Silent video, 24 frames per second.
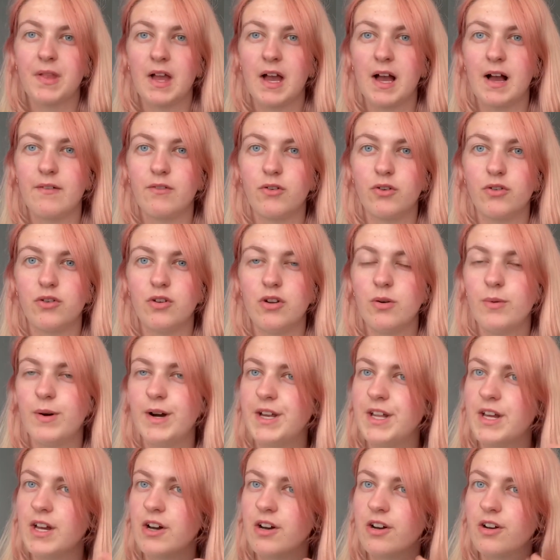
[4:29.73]
I've got no
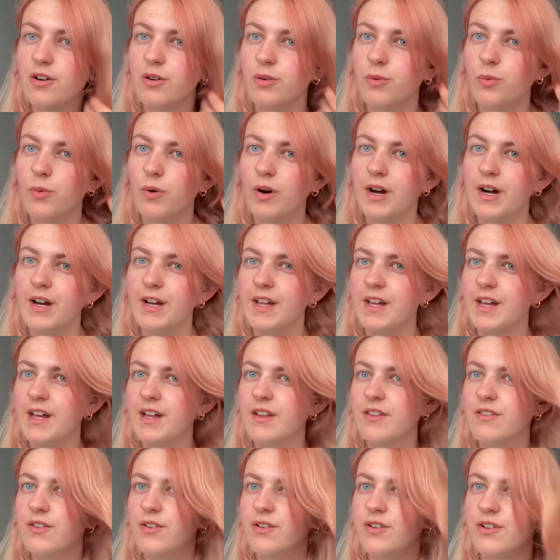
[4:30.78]
idea why it
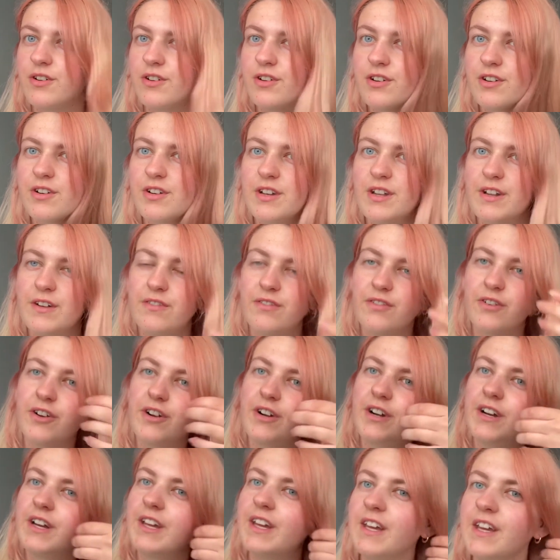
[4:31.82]
took
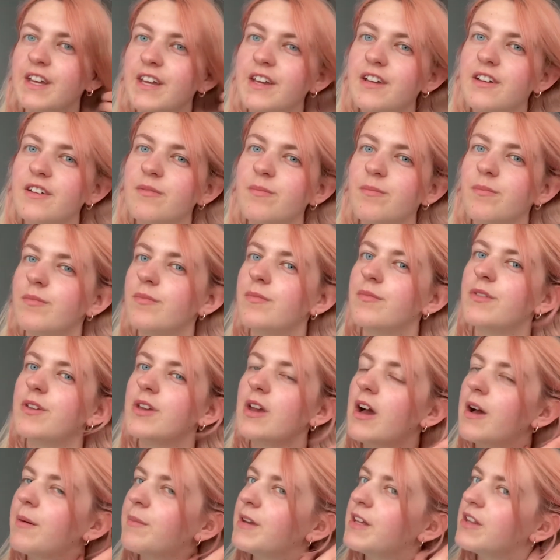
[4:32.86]
differently
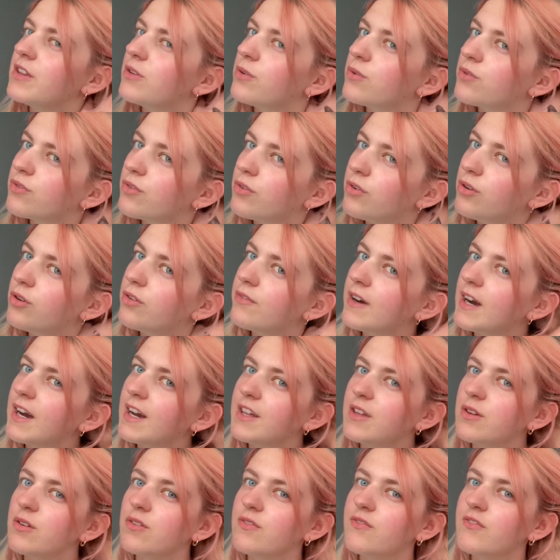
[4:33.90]
I mean you saw that I
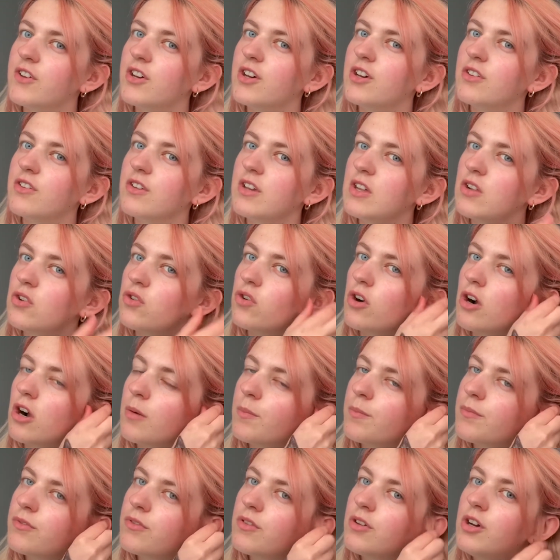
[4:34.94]
used 13 drops
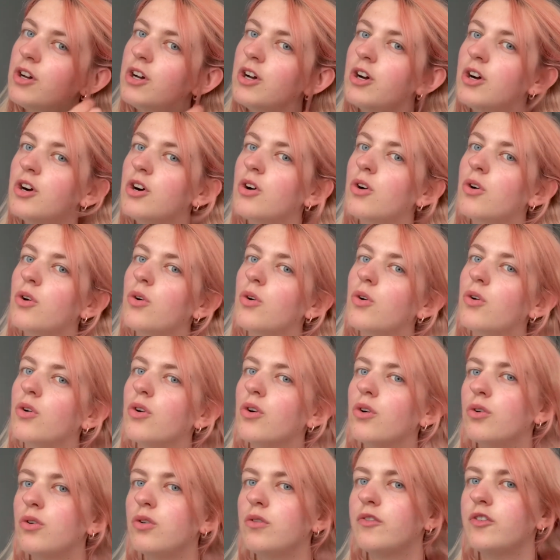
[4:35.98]
all
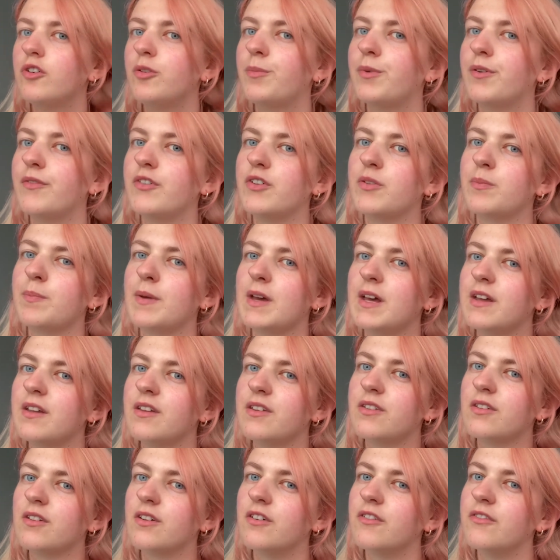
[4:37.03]
over but there's
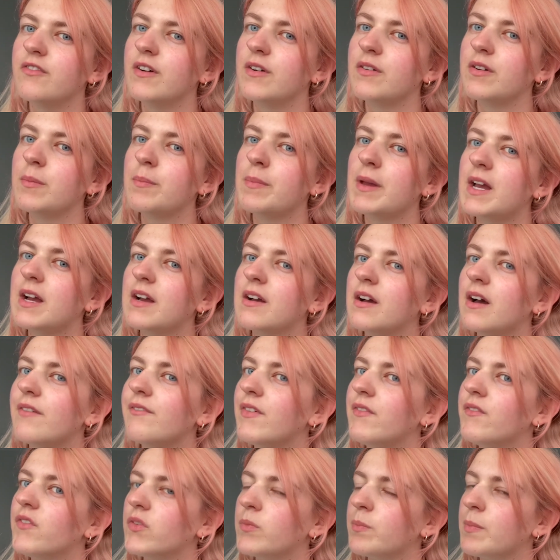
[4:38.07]
bits of very pink and
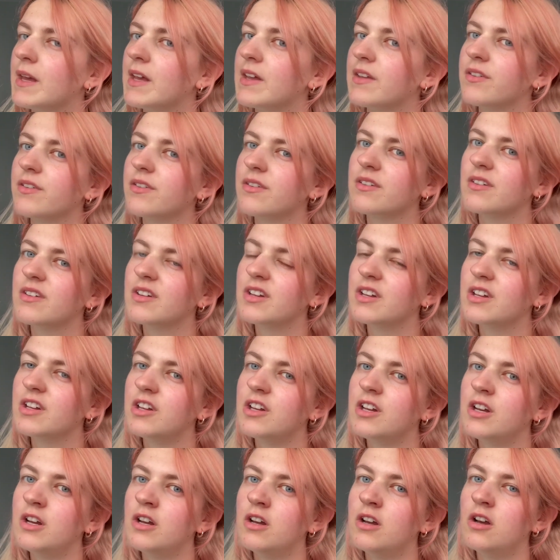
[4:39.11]
then there's bits
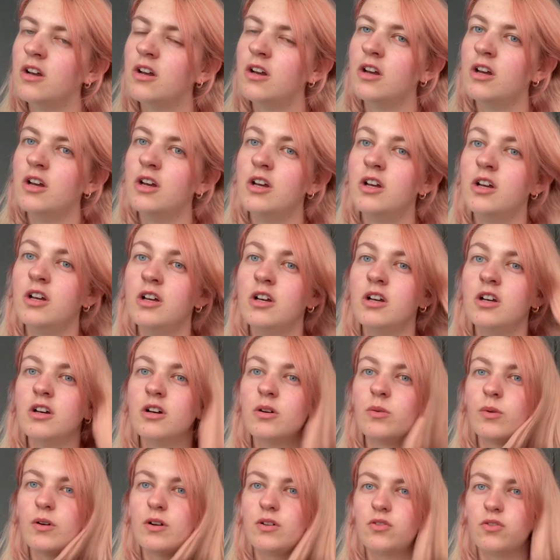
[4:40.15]

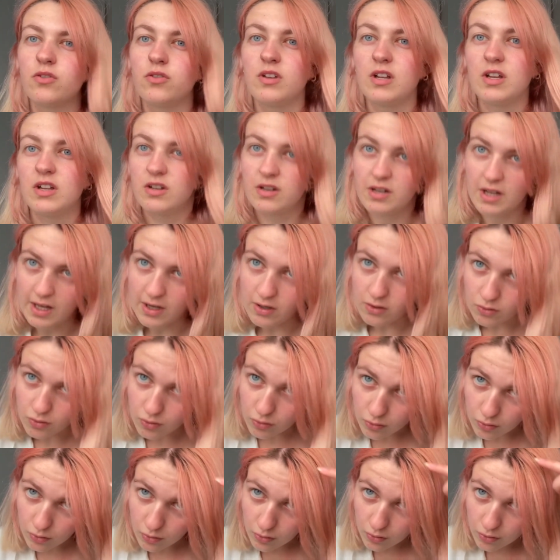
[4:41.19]
where it just didn't take at
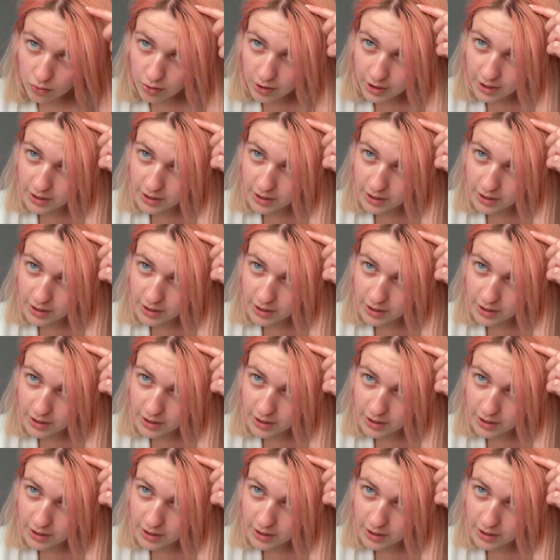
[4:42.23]
all.